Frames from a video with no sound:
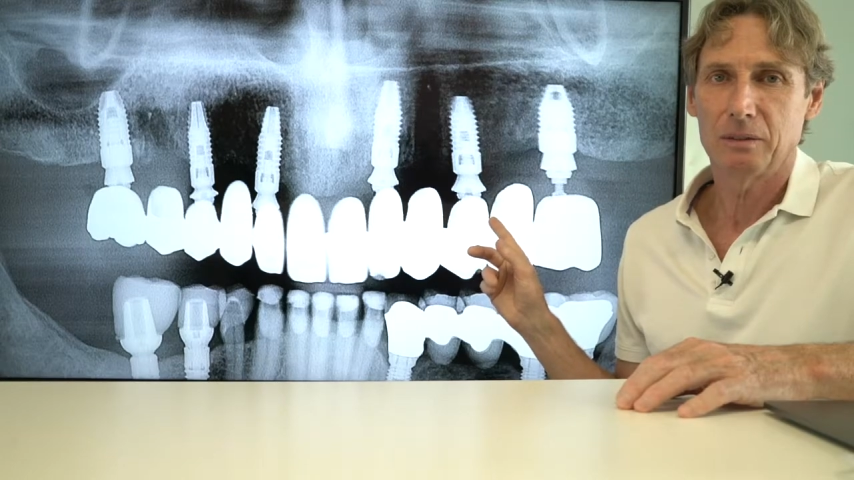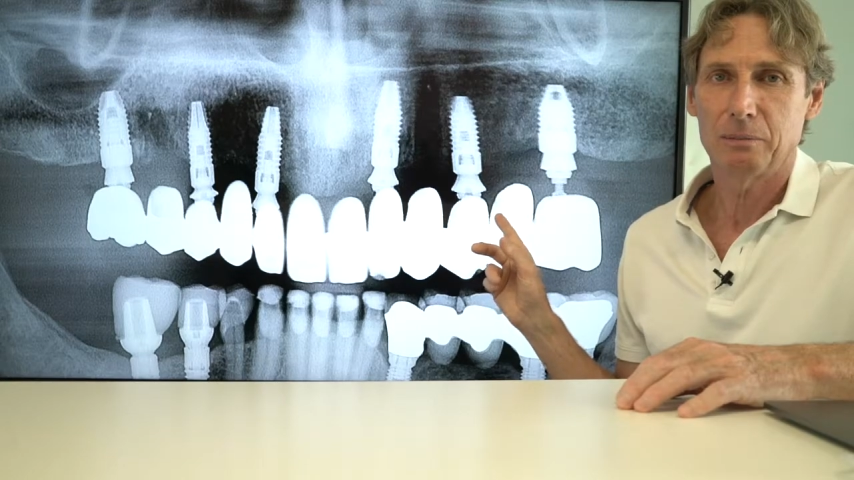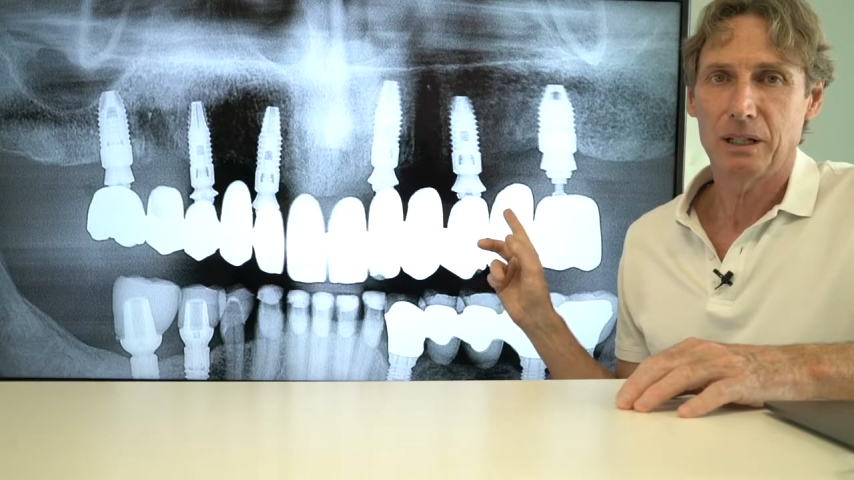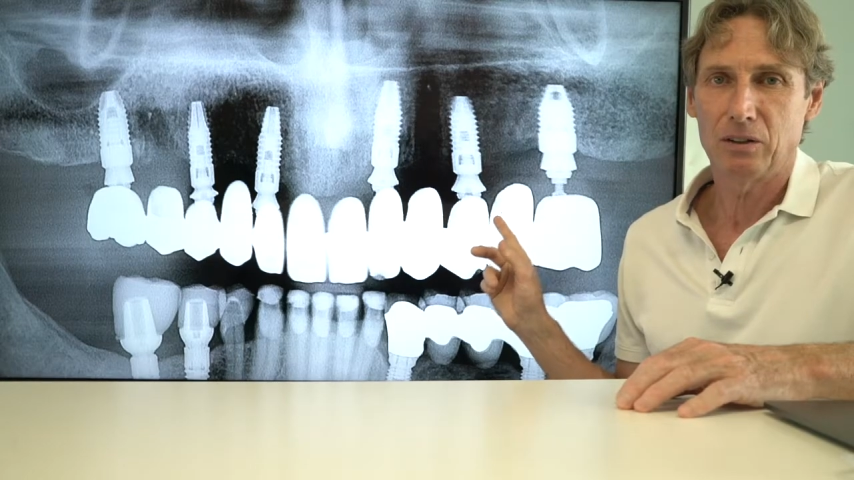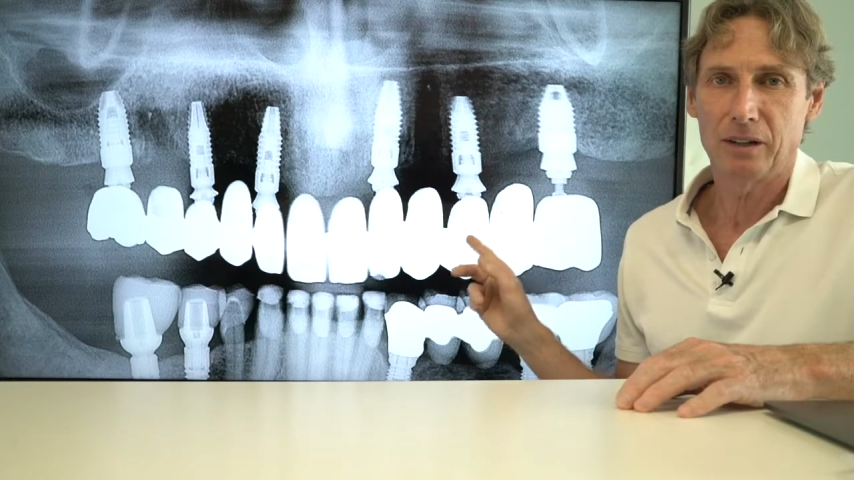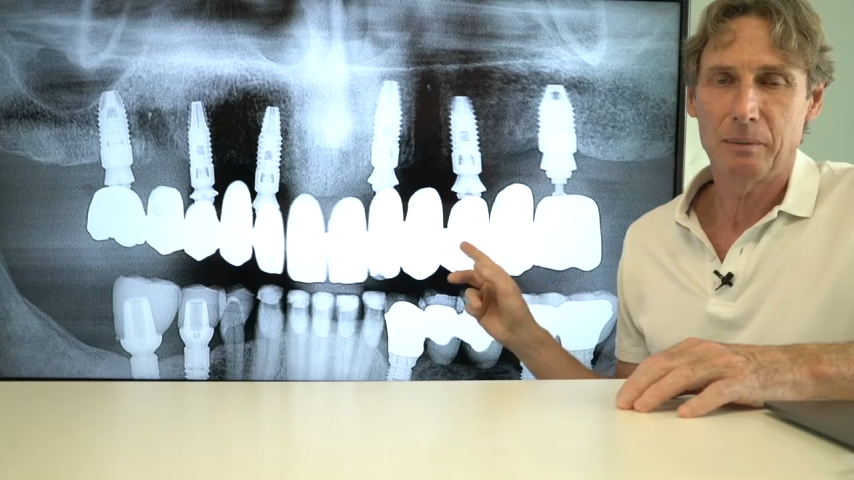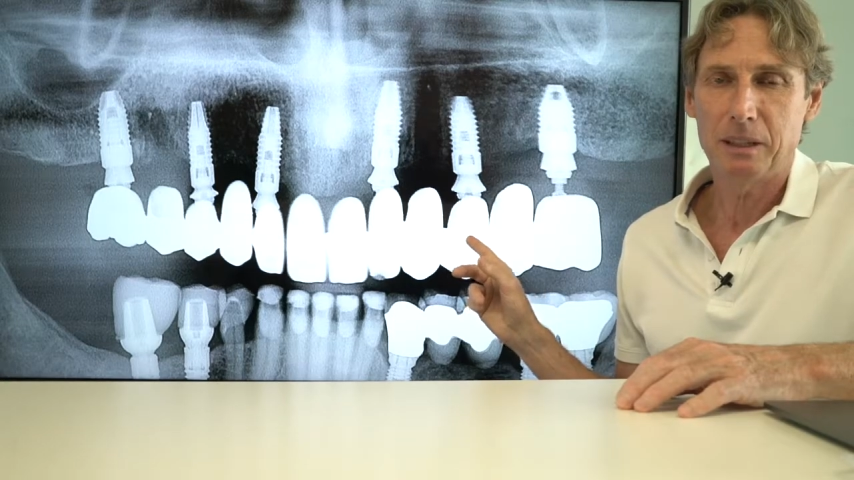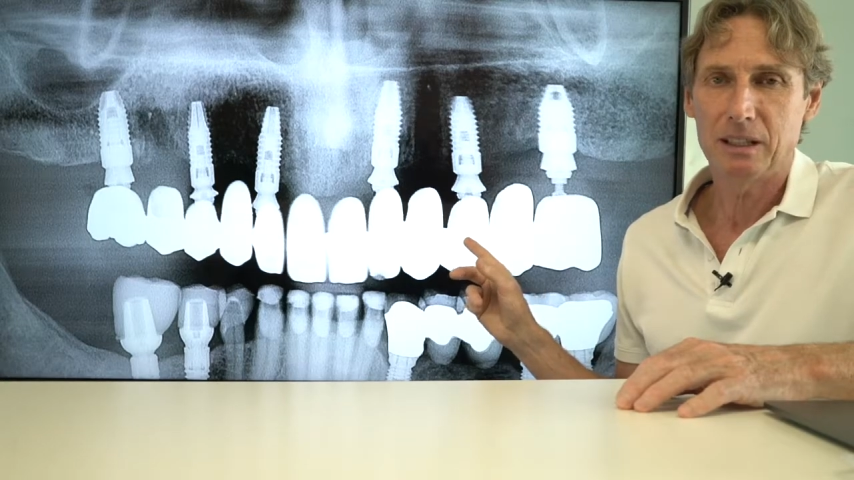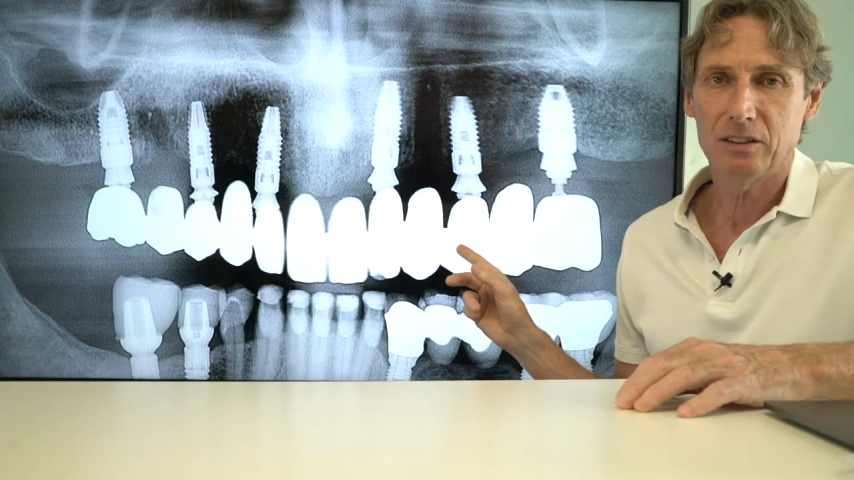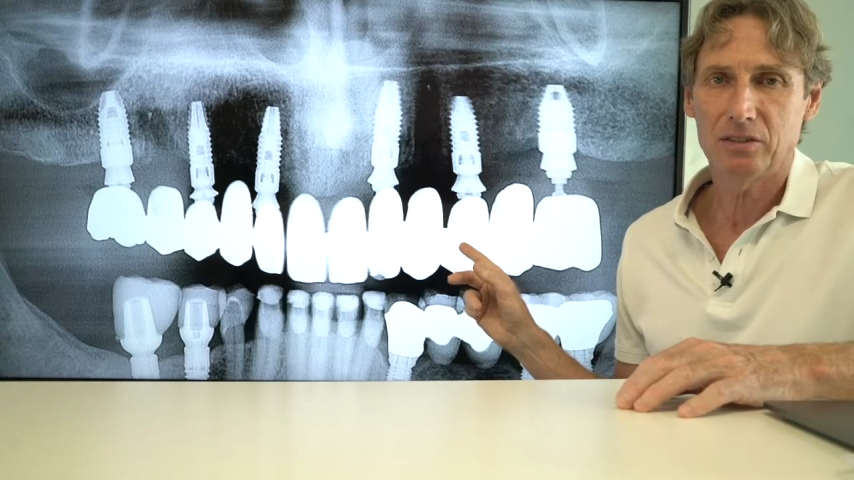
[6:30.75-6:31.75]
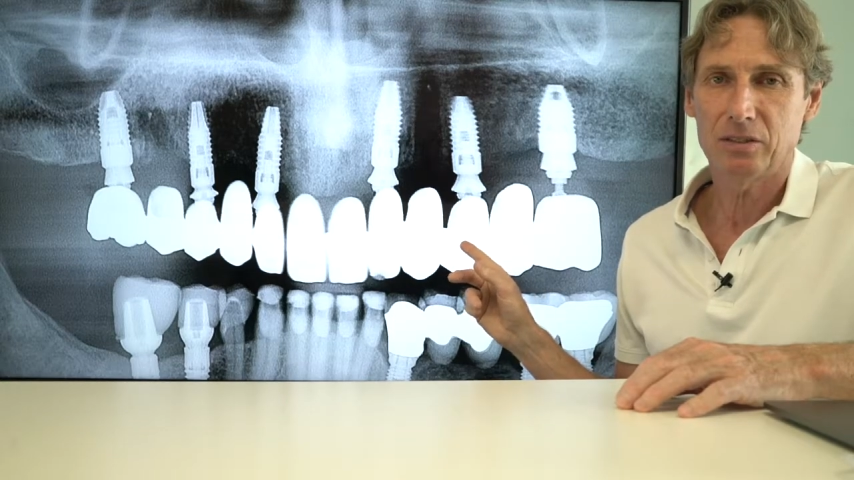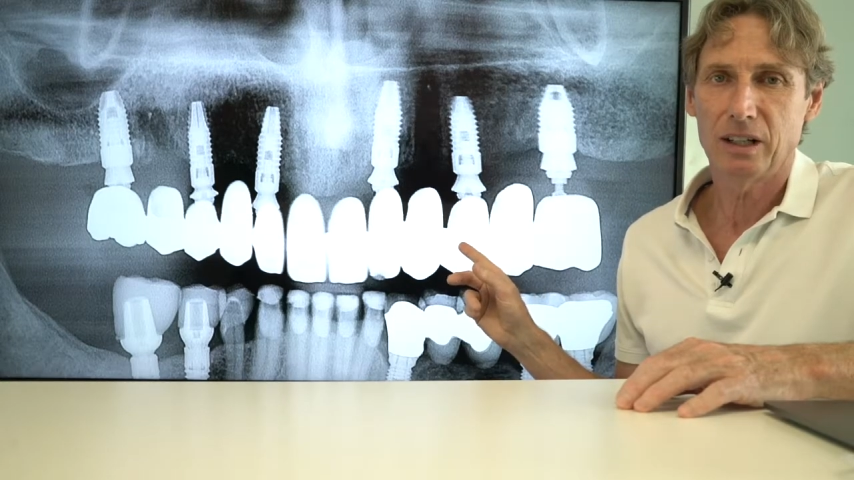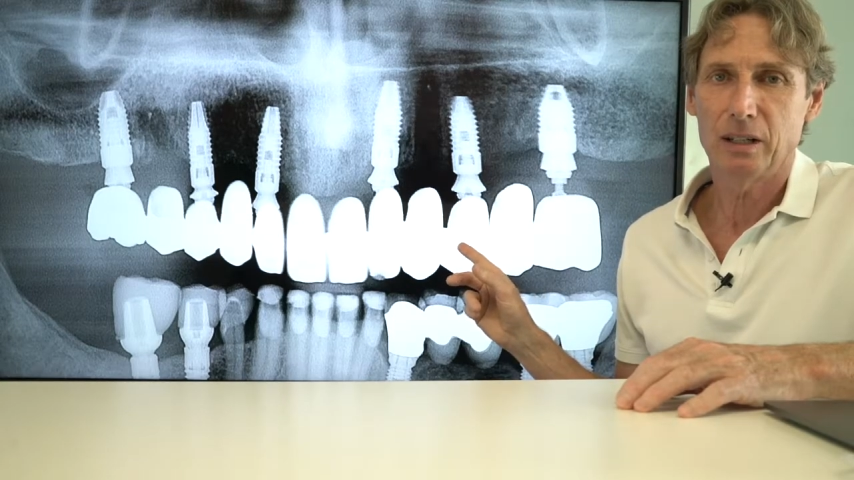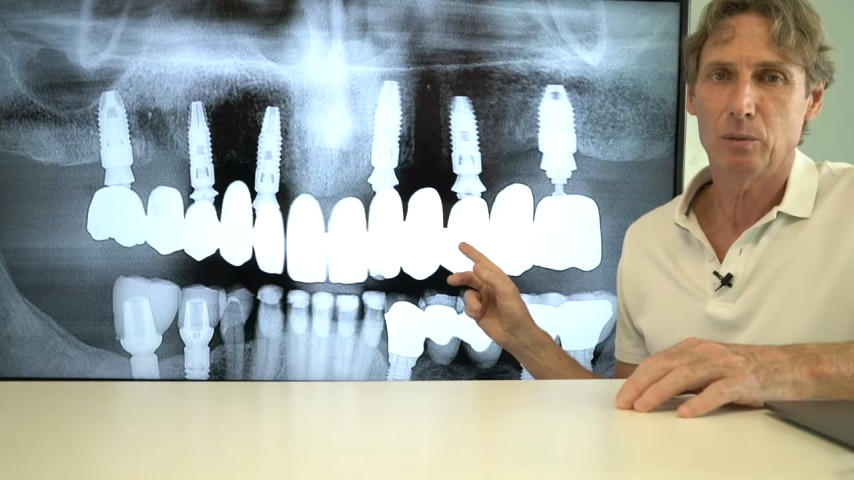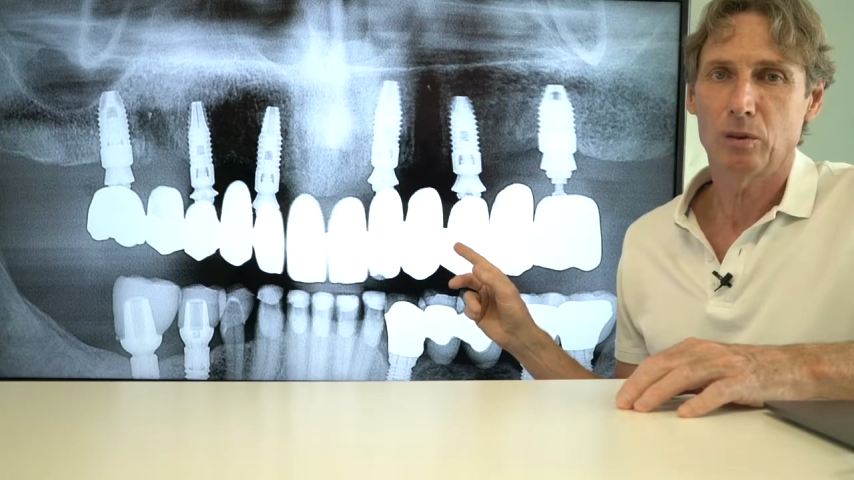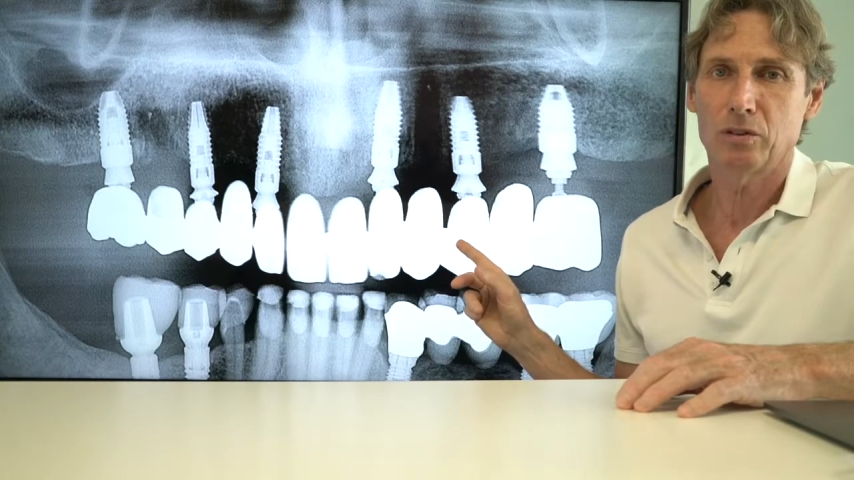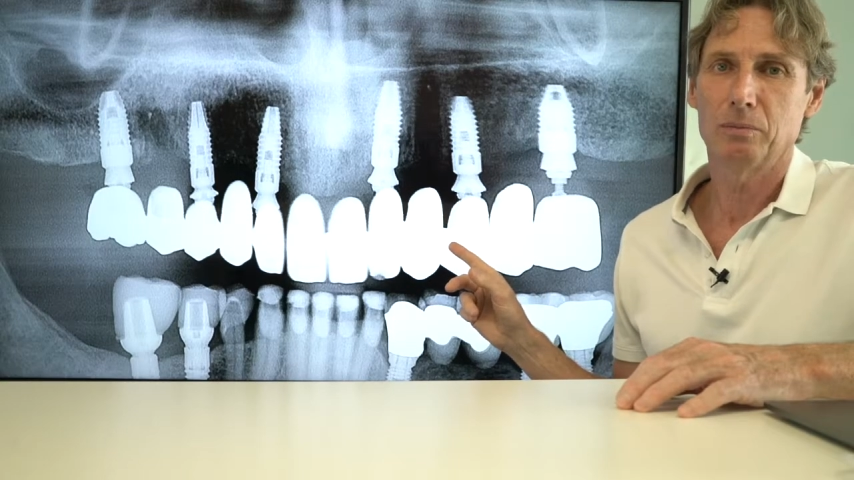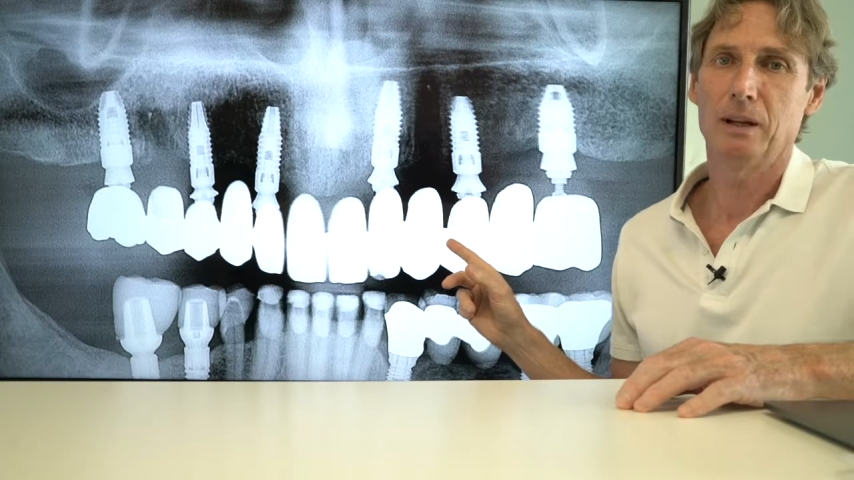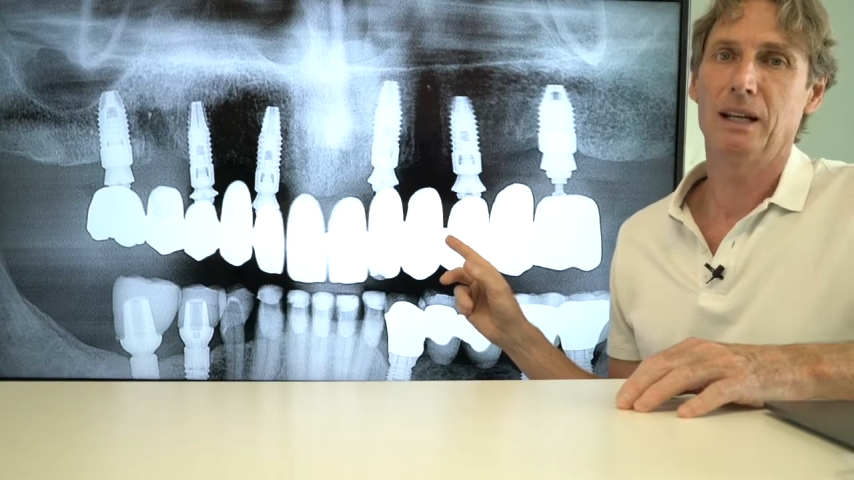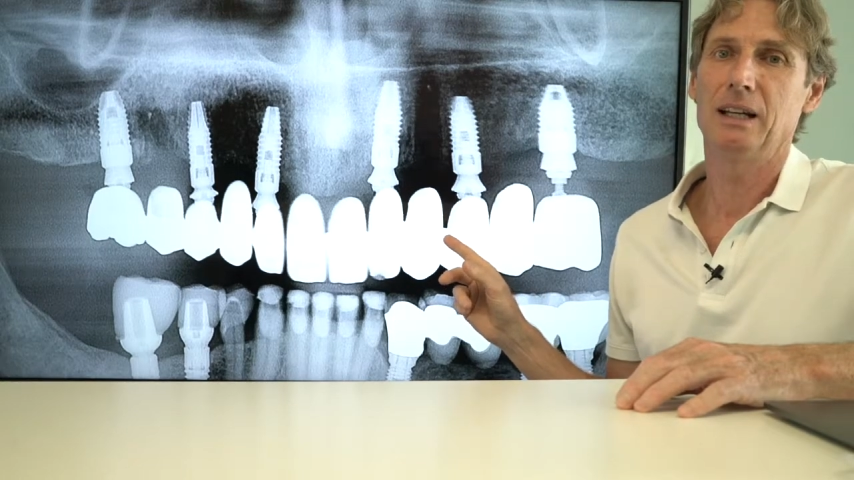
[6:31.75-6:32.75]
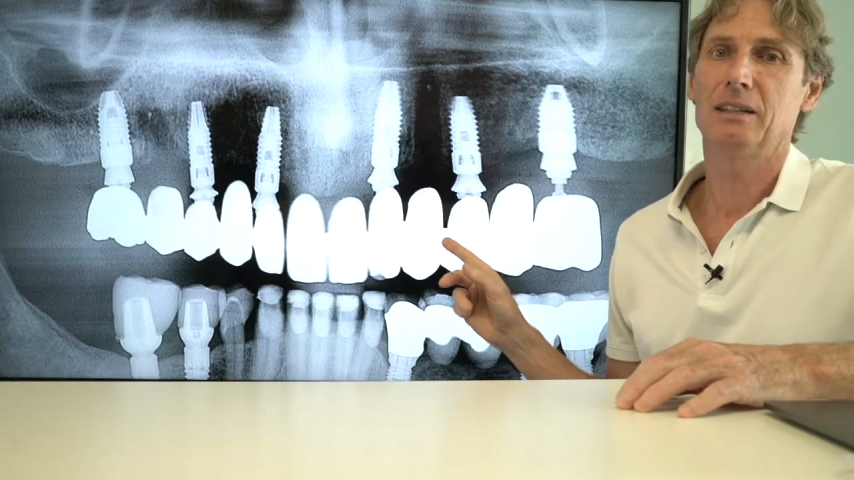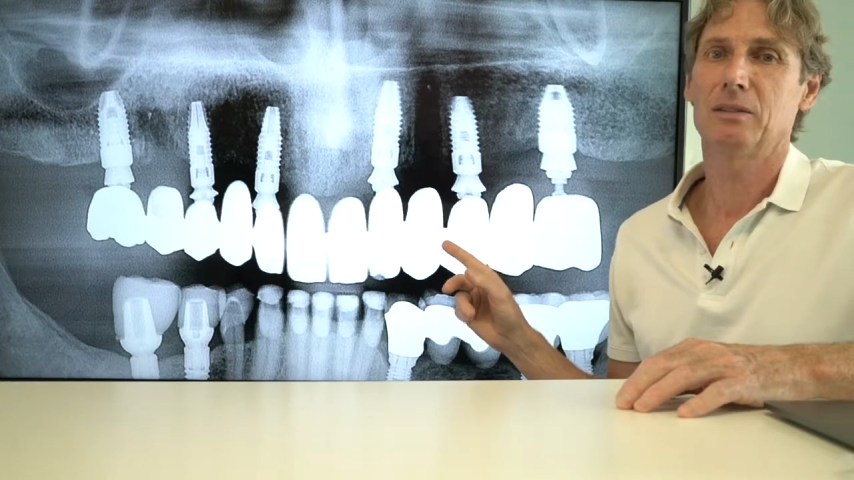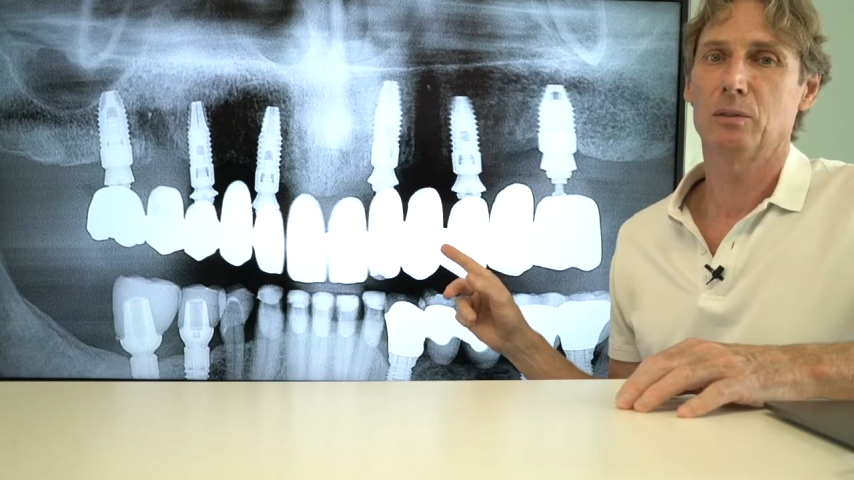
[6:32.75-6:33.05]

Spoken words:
panoramic Xray was made